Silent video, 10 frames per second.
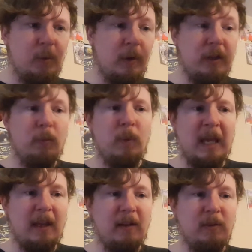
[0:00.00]
When you
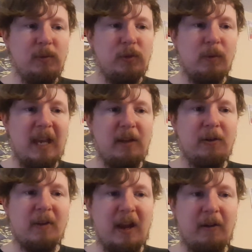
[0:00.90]
win, you get
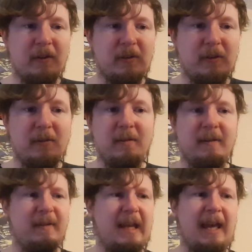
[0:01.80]
your character,
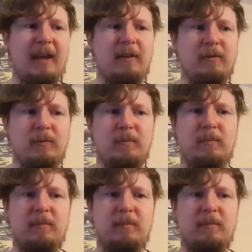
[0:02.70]
and